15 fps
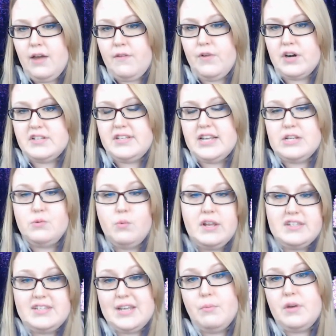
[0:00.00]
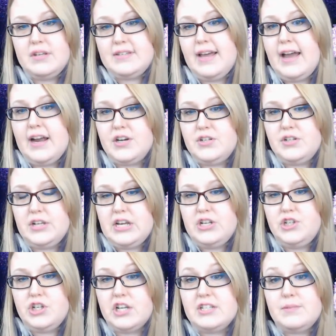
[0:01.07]
versus when someone's
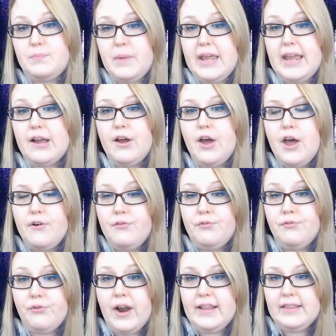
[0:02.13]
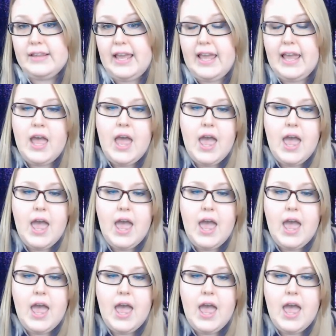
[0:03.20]
actually just being friendly.